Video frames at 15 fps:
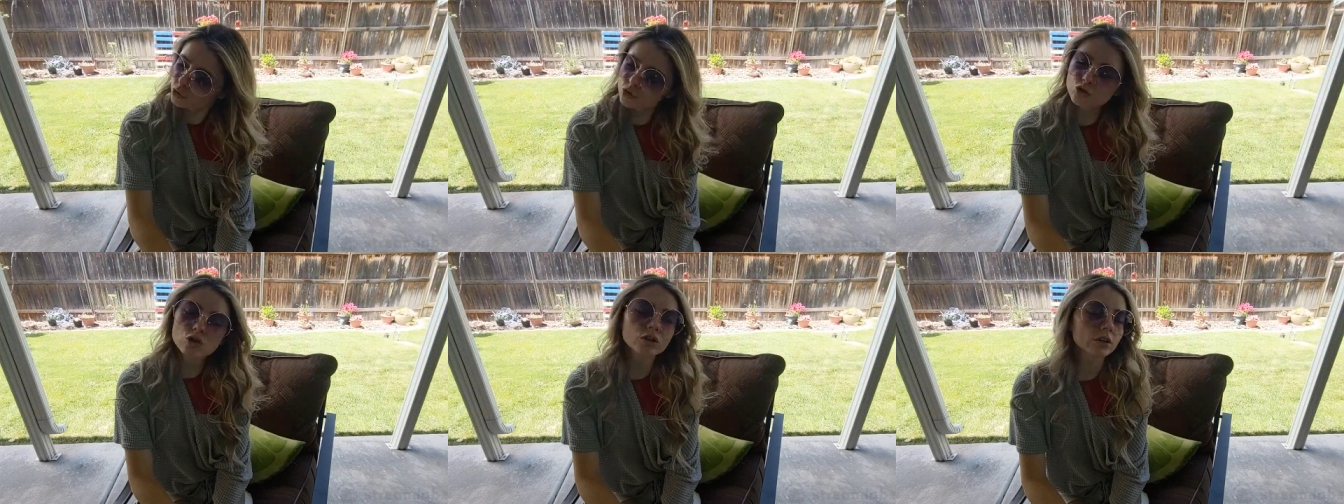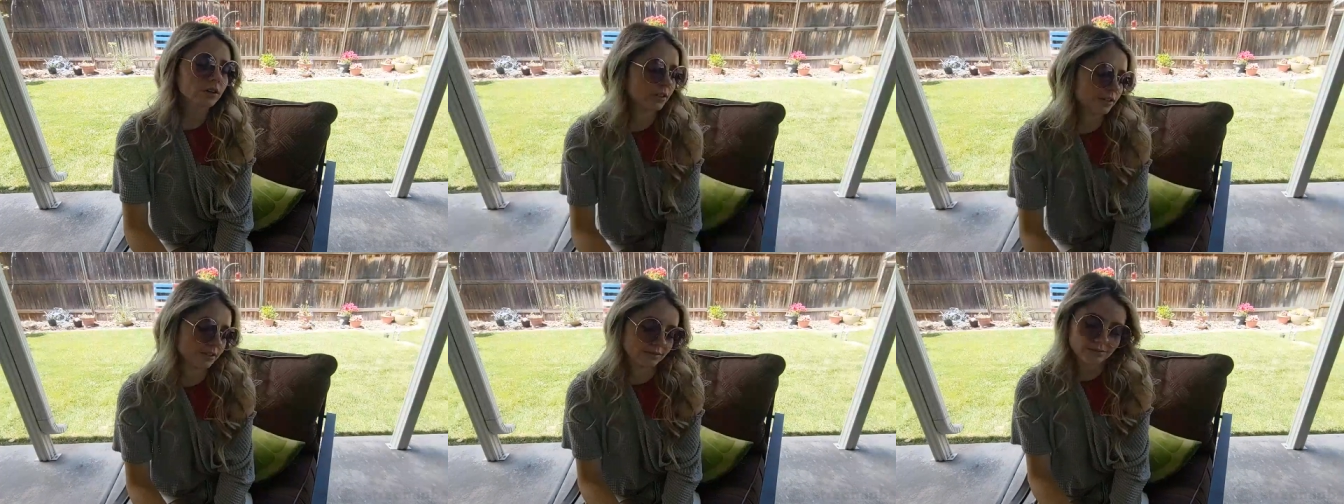
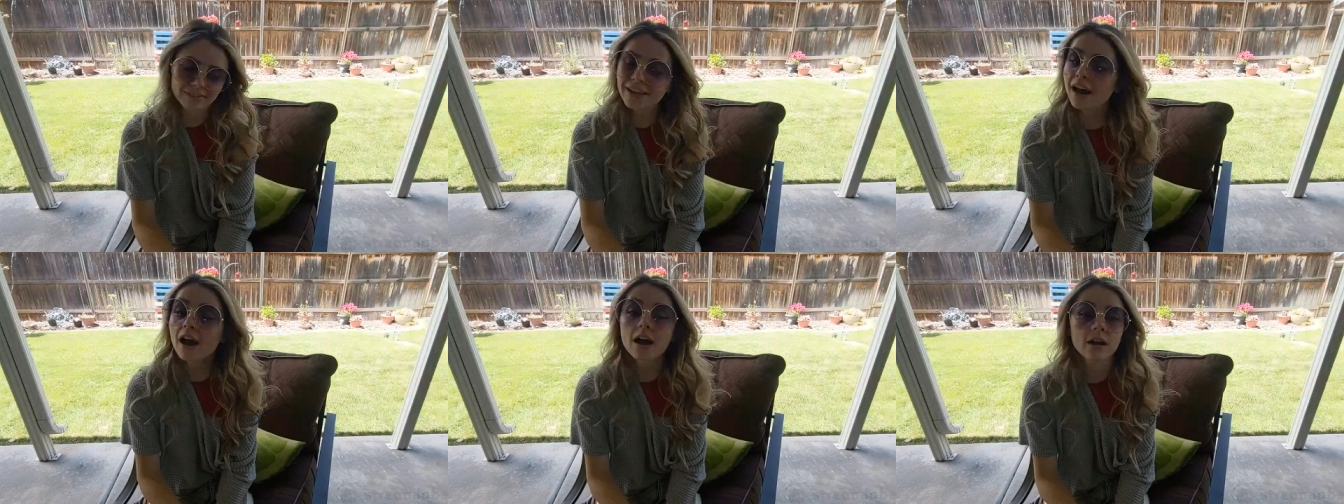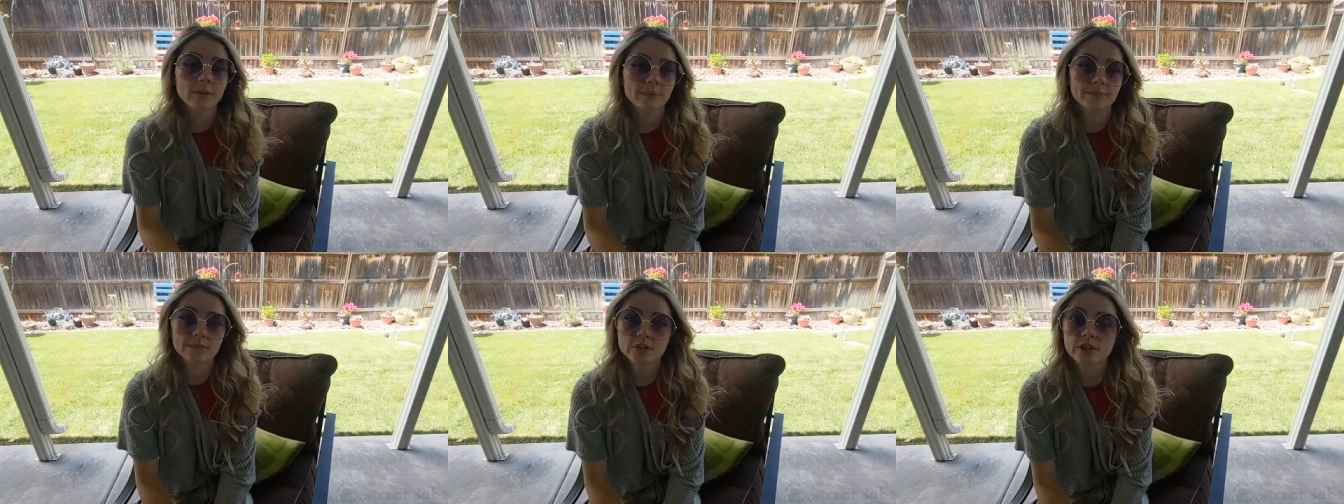sure. Yeah.
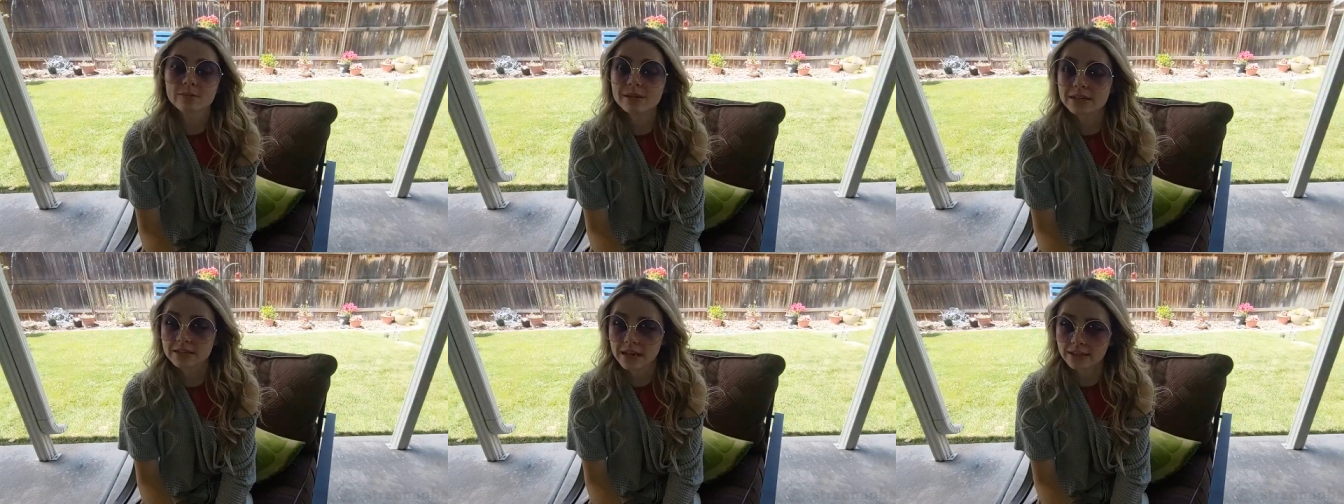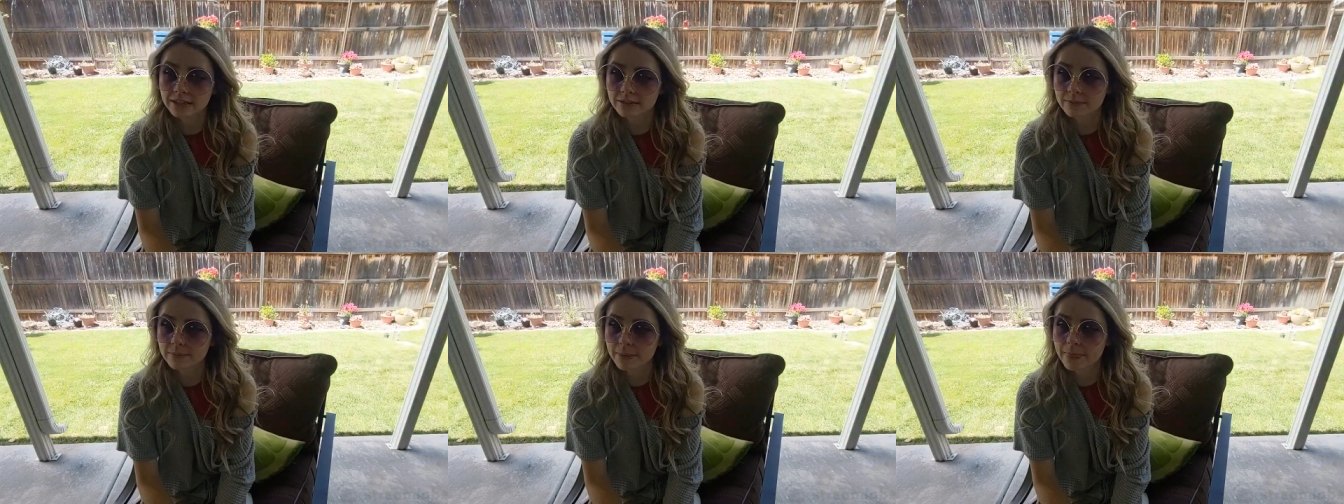It's gonna be
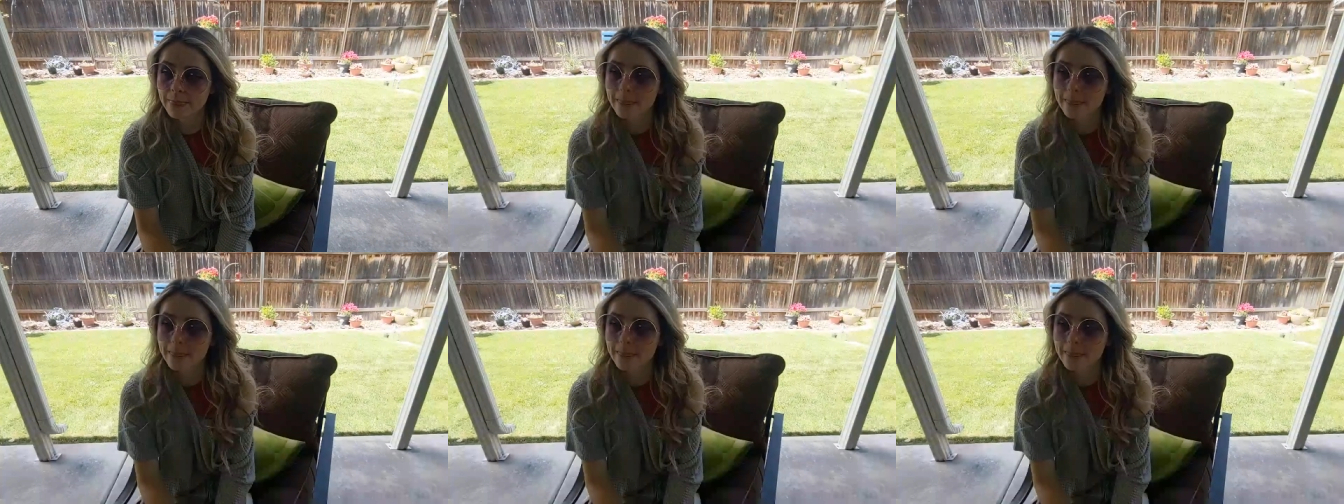exciting.